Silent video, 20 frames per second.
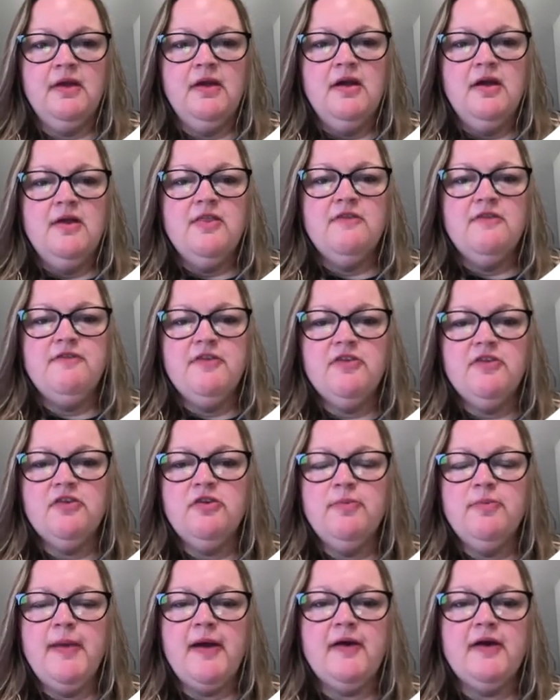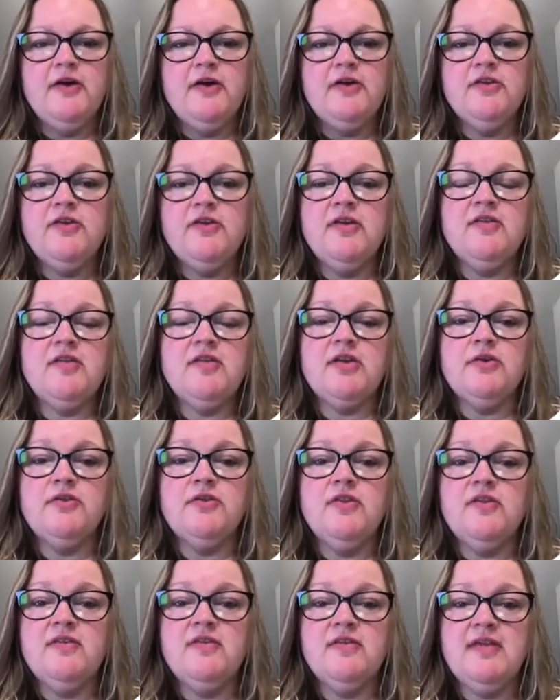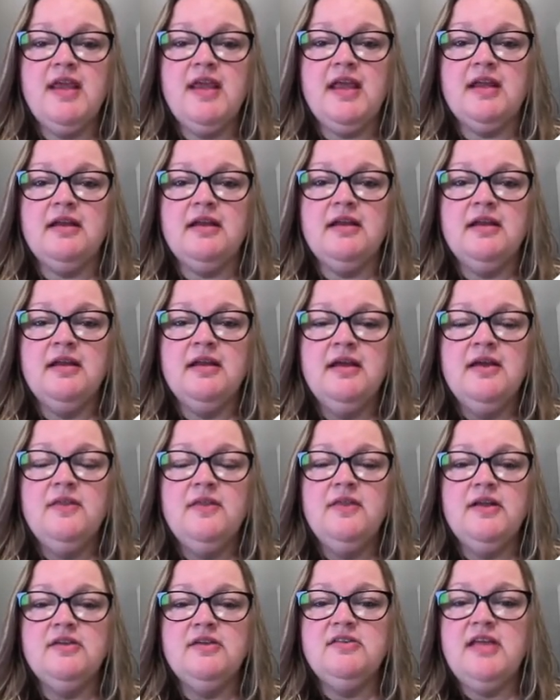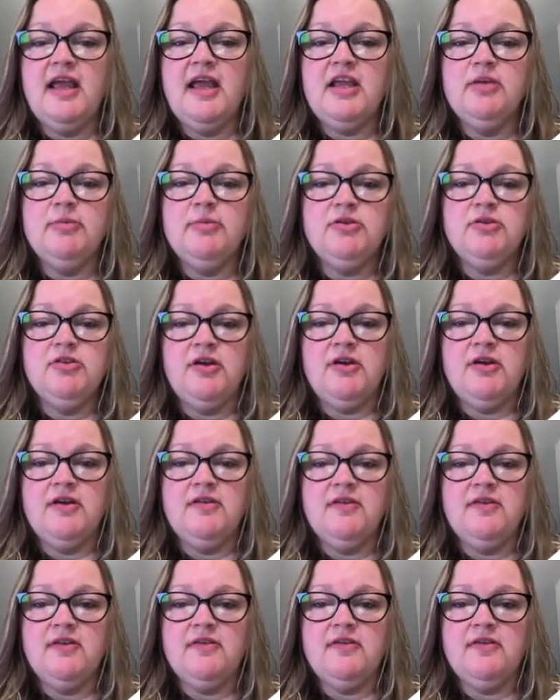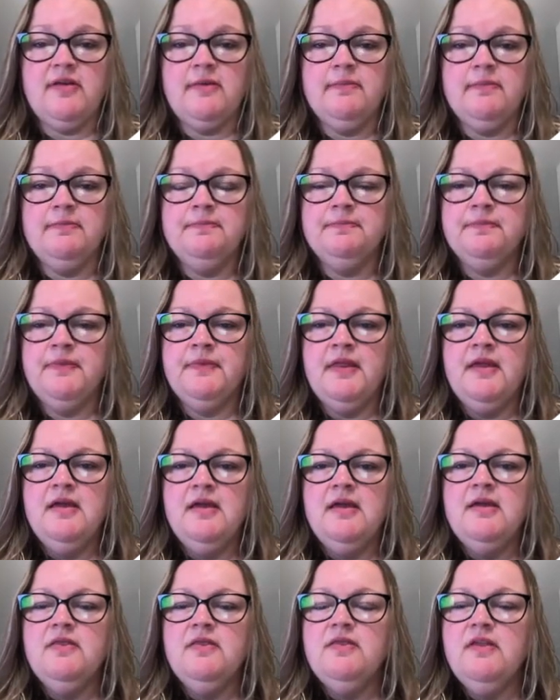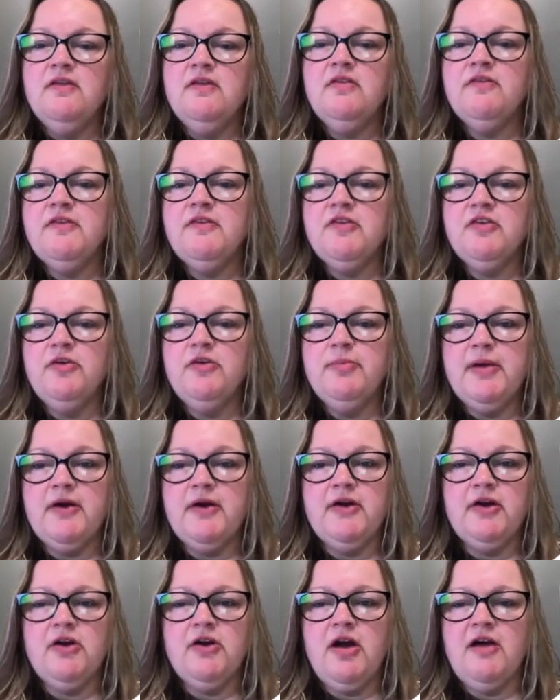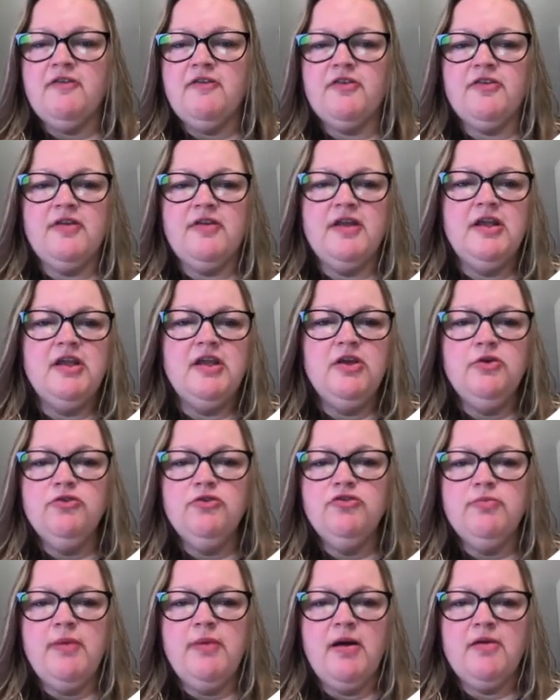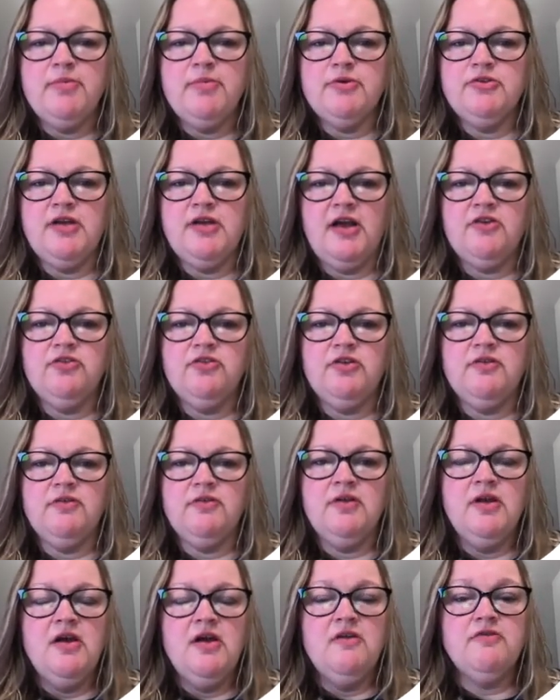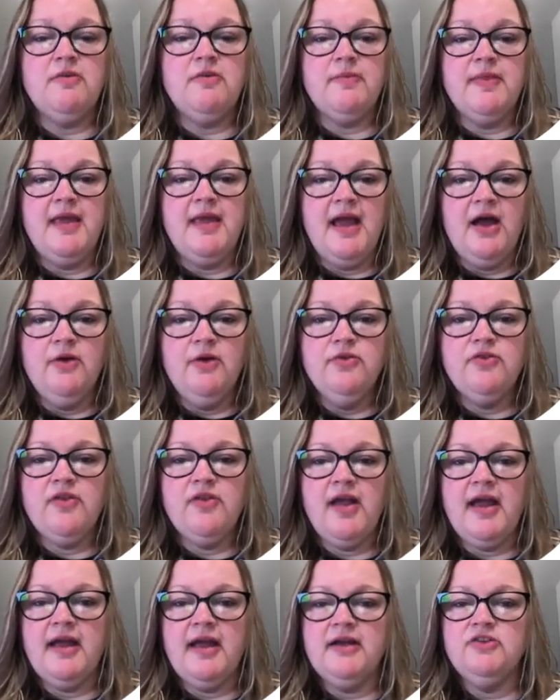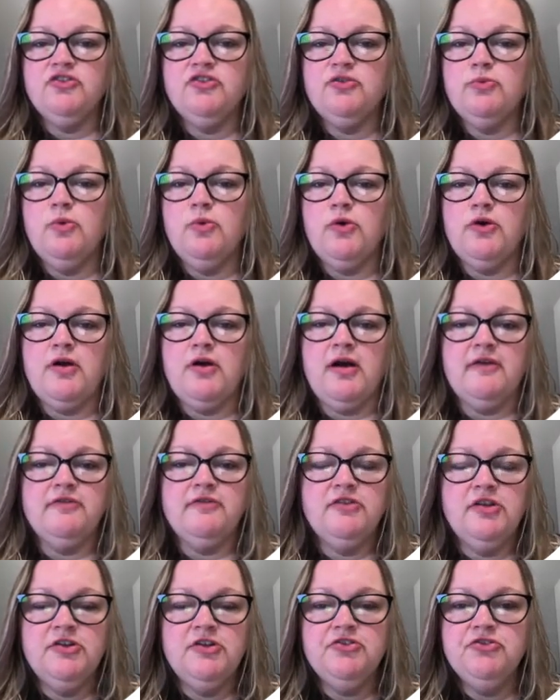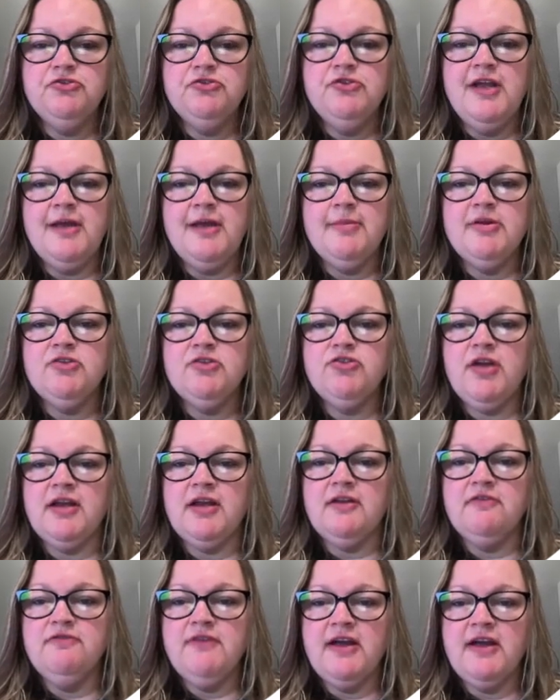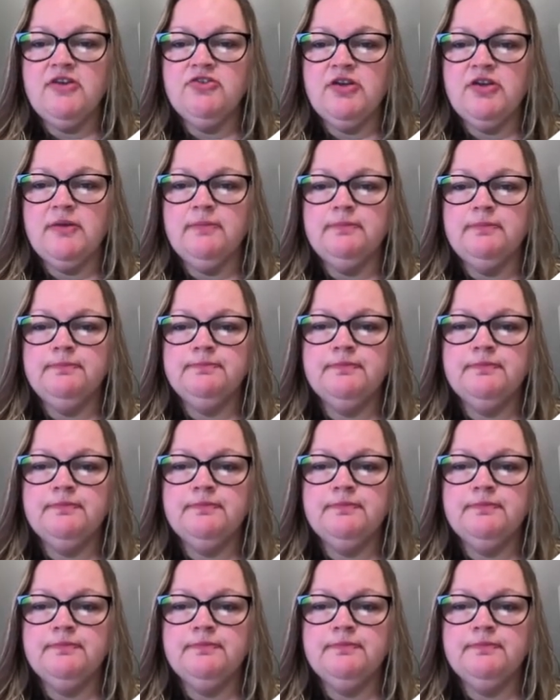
The physical barrier is considered the skin, the integumentary system. This physical barrier offers a huge amount of protection from the outside to ward off tissue damage and infection.